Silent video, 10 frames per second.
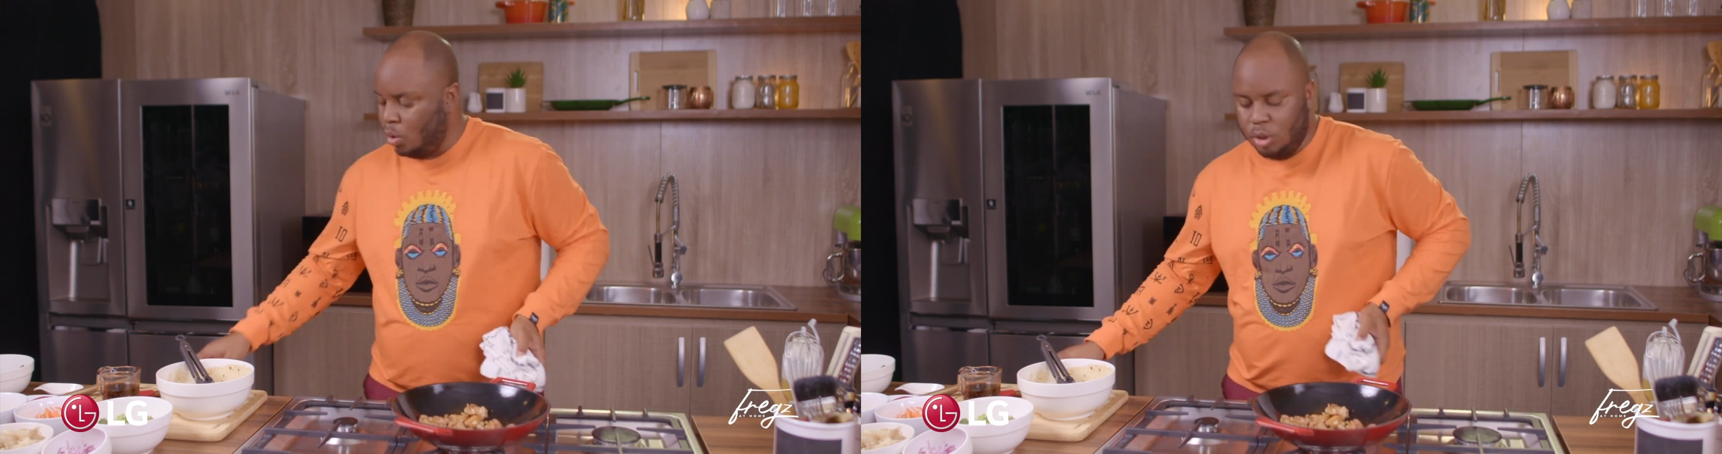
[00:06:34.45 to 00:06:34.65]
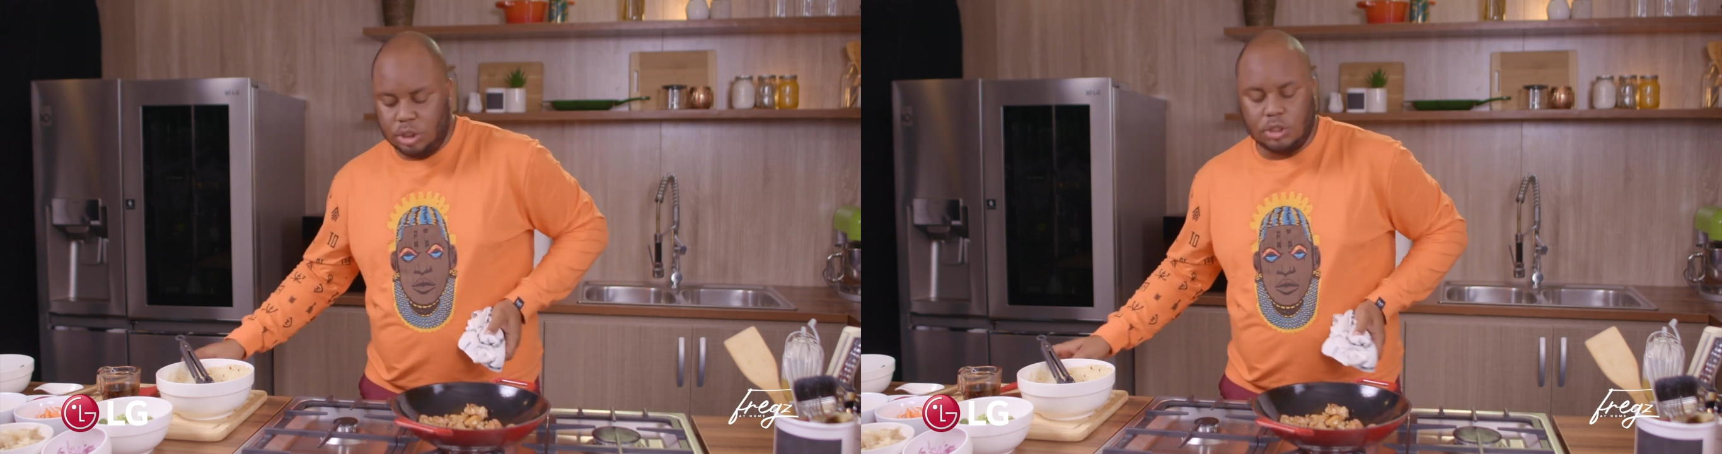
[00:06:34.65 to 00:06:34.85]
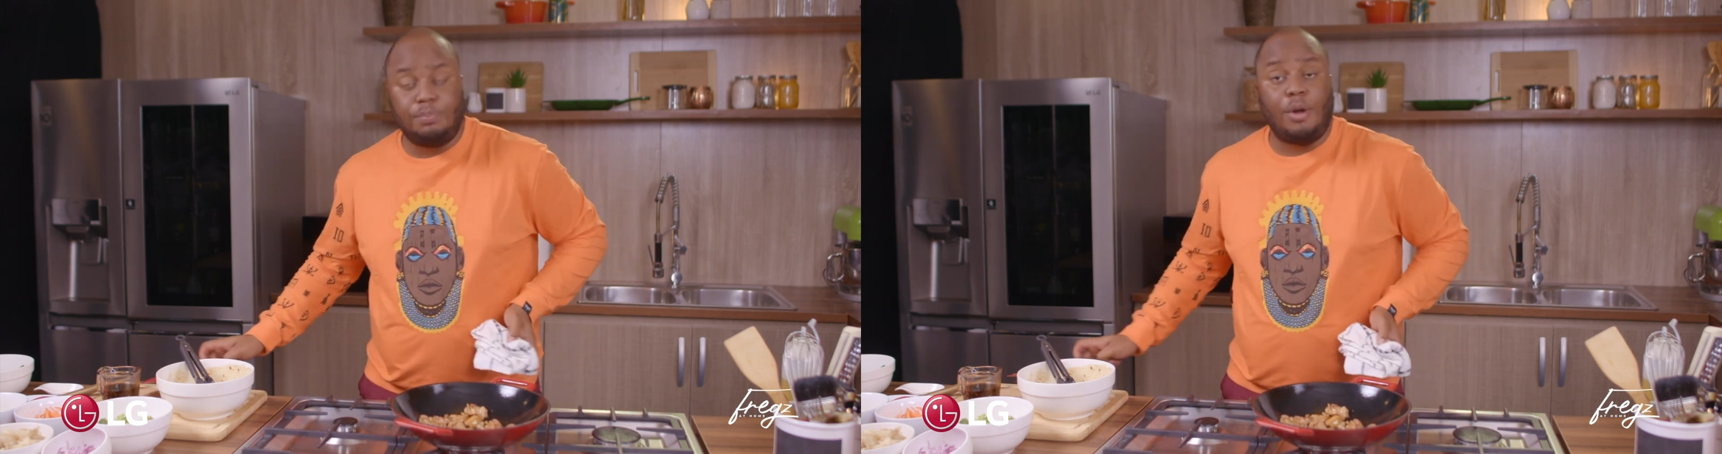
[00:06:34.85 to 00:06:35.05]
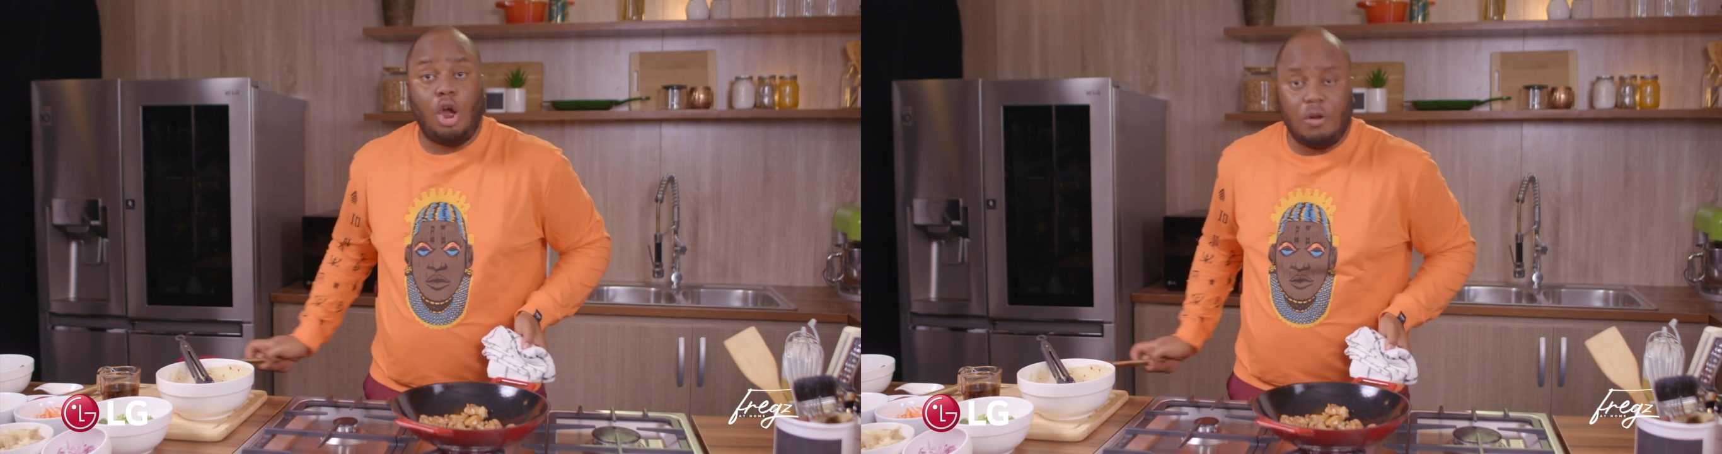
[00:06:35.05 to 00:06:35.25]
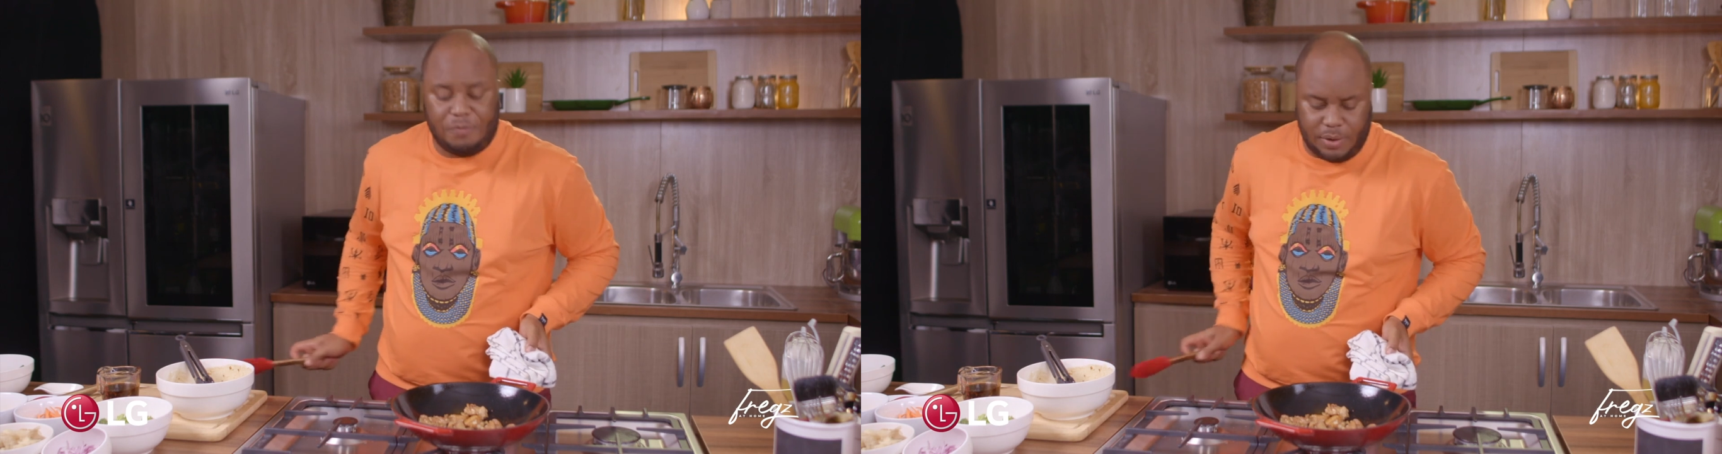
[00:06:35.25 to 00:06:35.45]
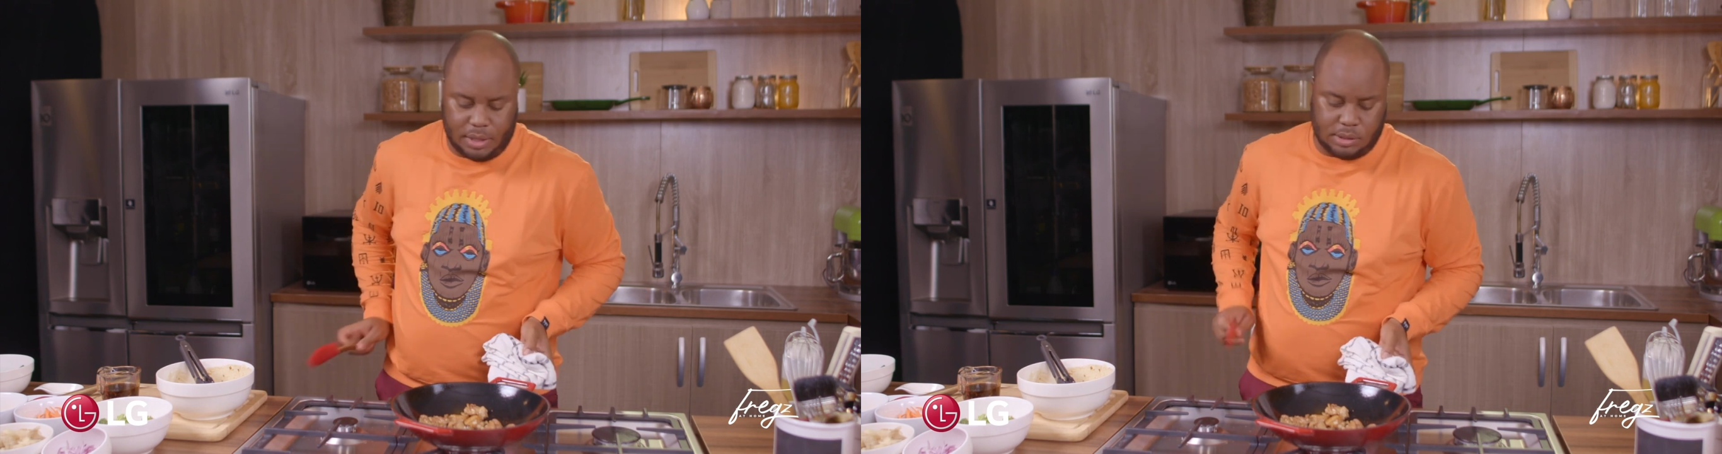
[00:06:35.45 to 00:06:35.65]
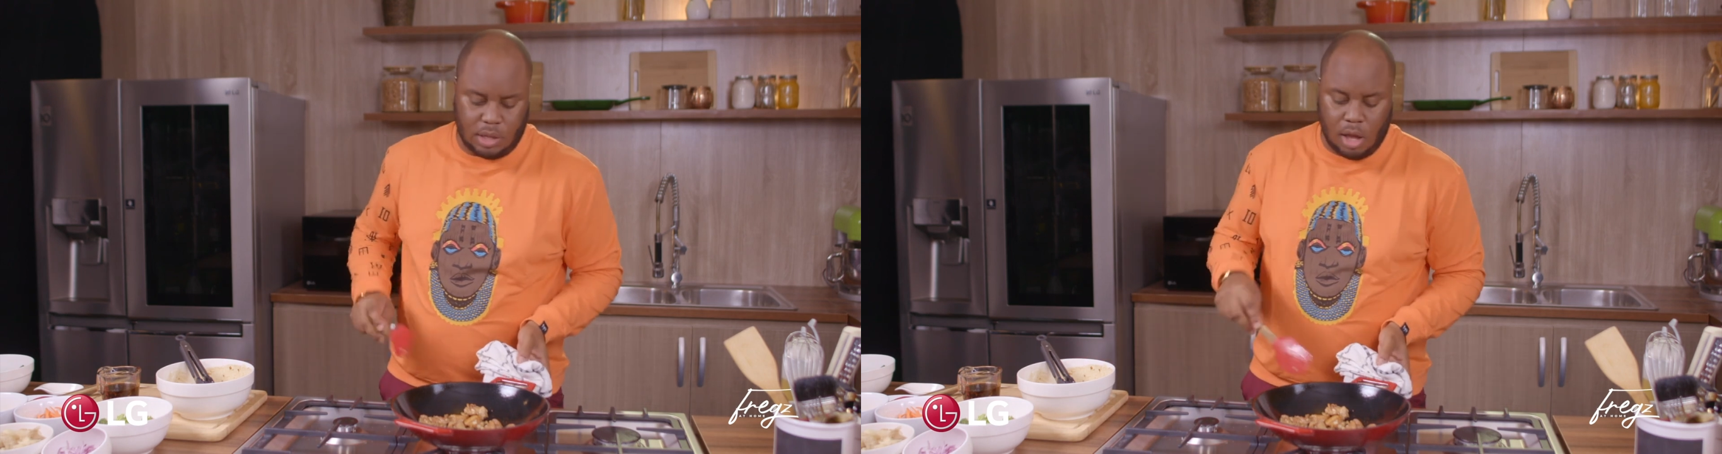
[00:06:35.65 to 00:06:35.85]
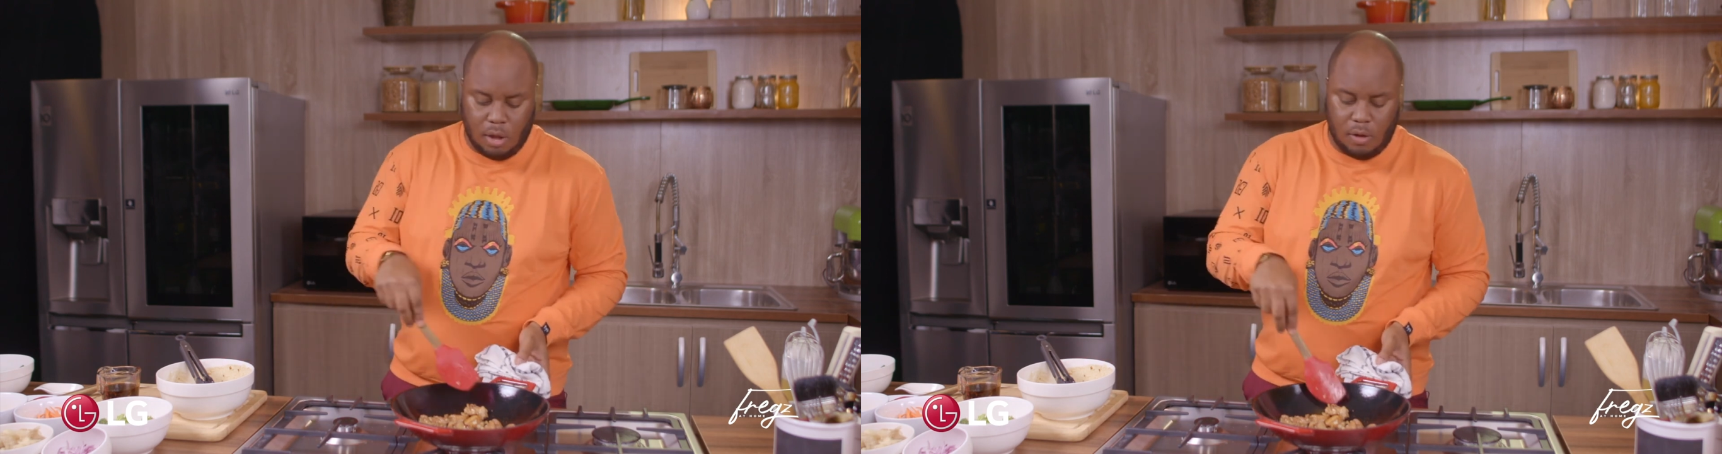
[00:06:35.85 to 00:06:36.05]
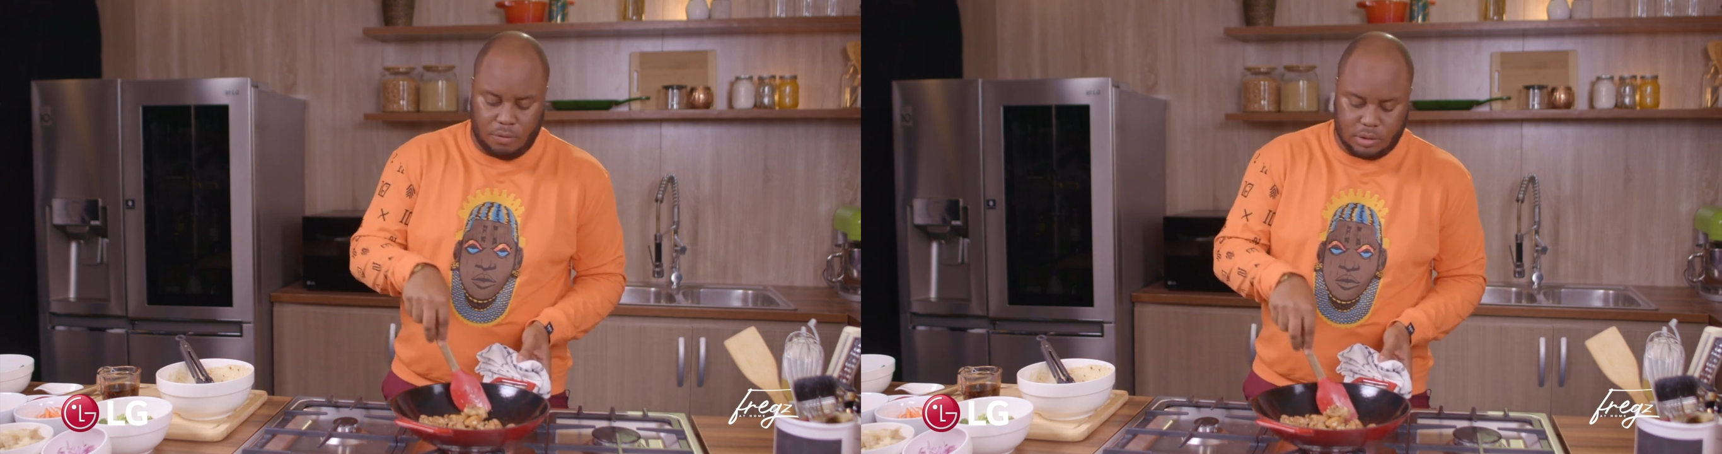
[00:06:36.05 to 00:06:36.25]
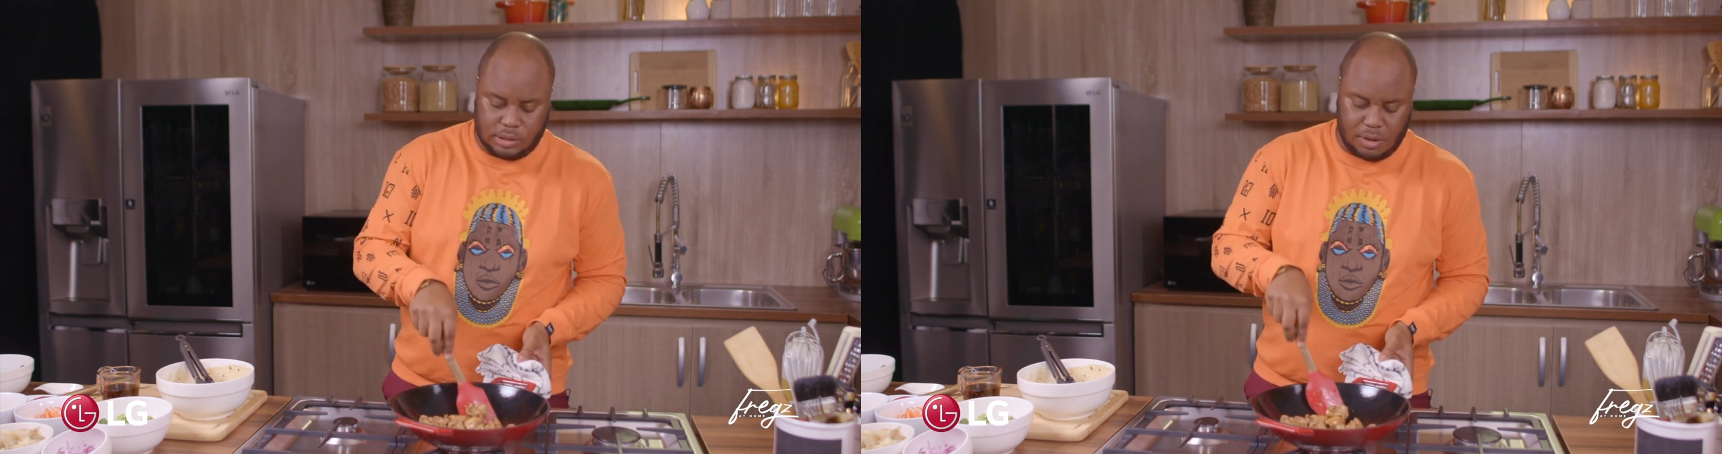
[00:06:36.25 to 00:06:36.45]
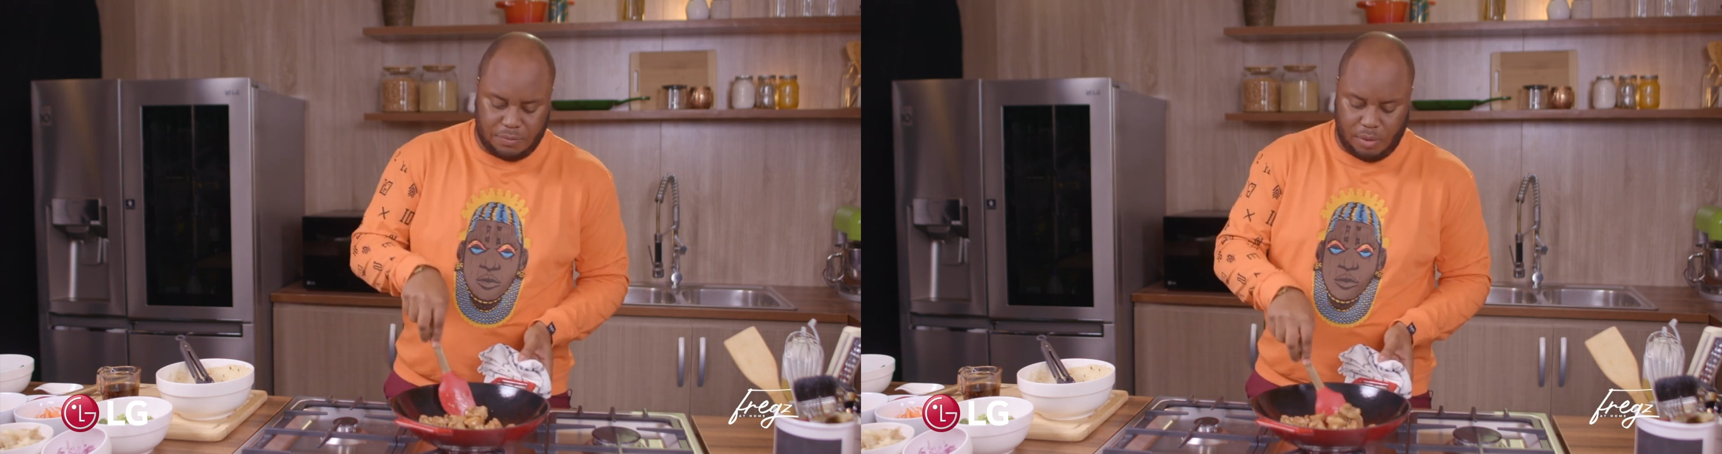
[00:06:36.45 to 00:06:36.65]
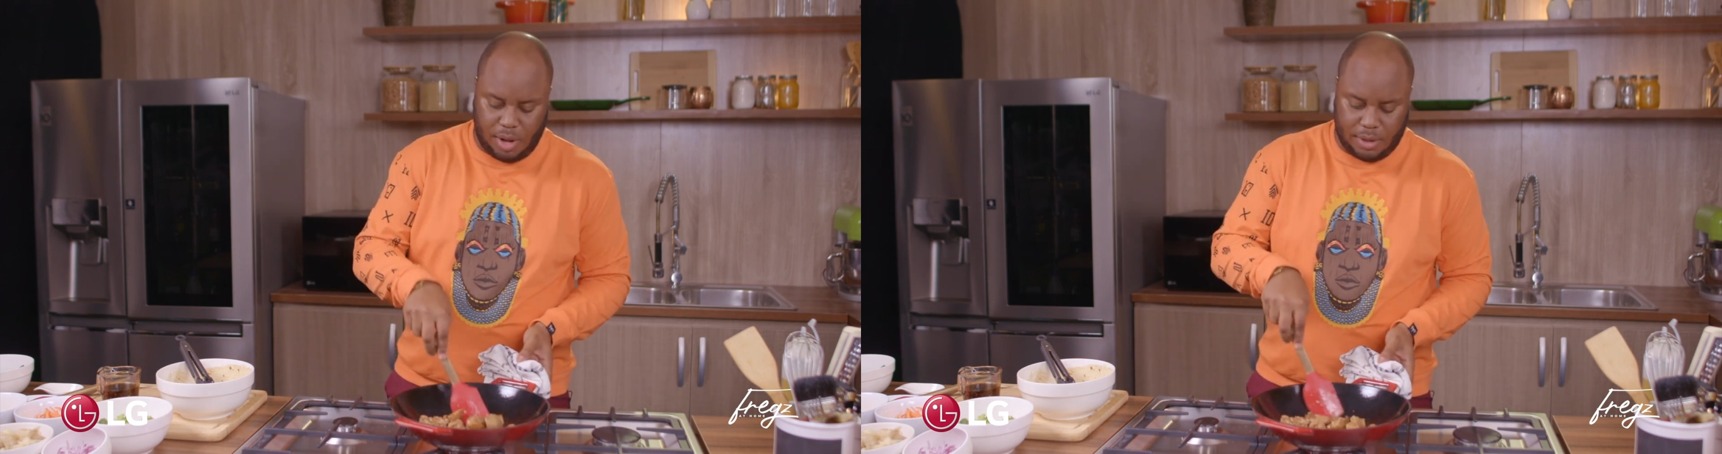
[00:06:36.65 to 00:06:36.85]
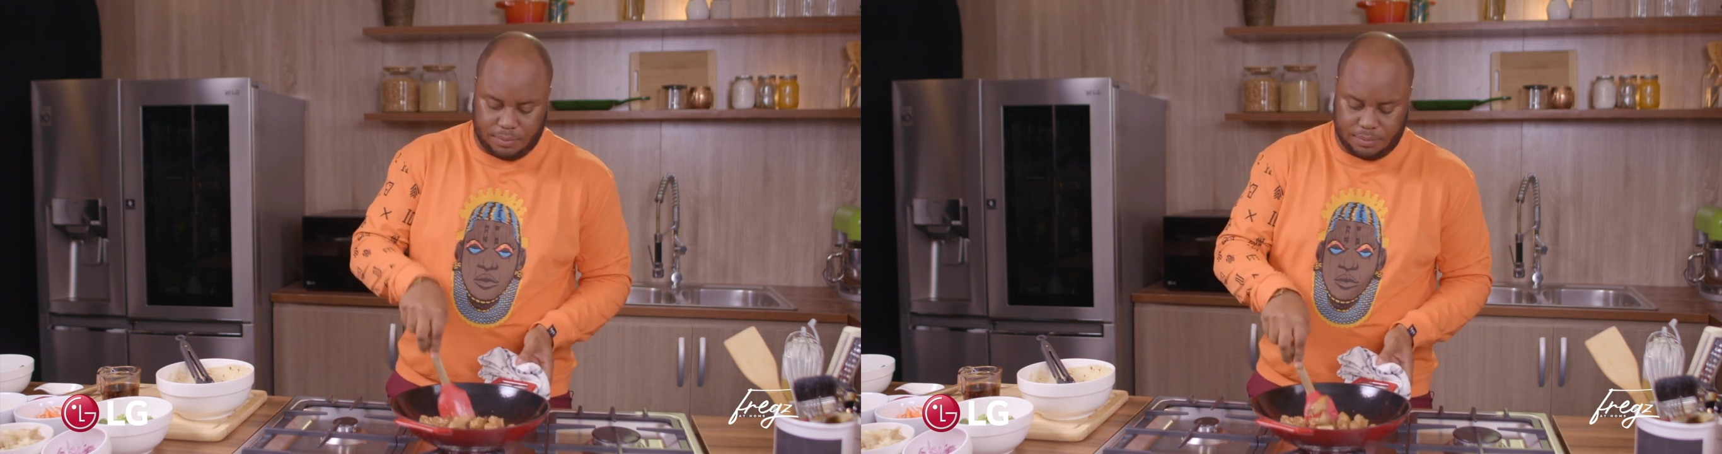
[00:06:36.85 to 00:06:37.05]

which is perfect for stir fry.